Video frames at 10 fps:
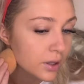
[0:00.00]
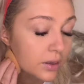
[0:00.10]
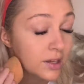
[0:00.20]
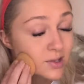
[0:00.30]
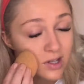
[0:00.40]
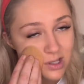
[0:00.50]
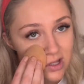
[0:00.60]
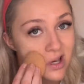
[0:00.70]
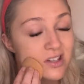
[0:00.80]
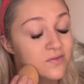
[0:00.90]
Like
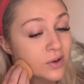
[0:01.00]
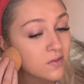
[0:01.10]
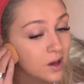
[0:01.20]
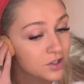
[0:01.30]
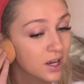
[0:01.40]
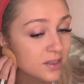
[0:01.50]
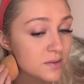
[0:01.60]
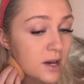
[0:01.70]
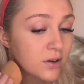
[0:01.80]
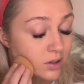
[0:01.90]
seriously, you guys, if you have not tried
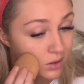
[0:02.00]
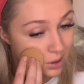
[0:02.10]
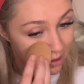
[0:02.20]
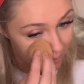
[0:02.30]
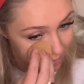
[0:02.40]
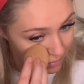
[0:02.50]
this powder, you need it.